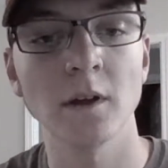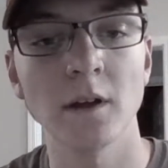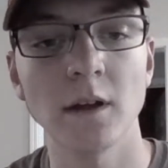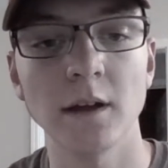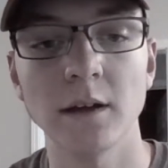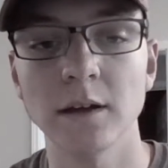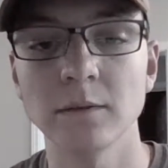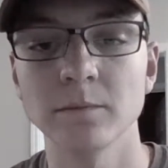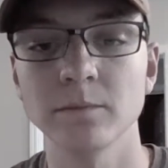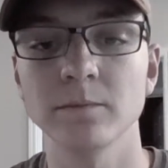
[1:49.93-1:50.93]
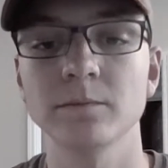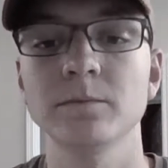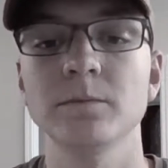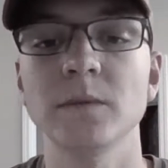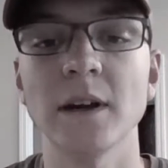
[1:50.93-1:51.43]
that
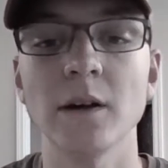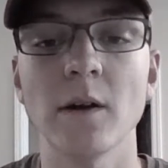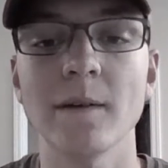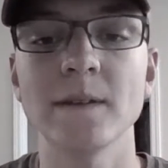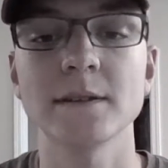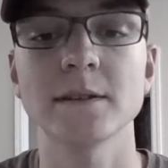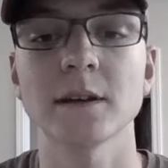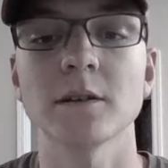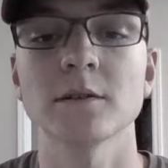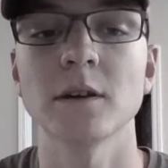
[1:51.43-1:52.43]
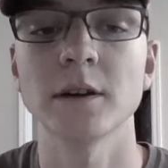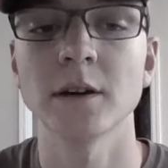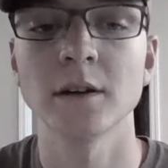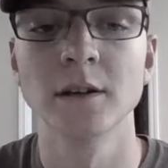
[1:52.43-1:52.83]
I don't have these stickers on here.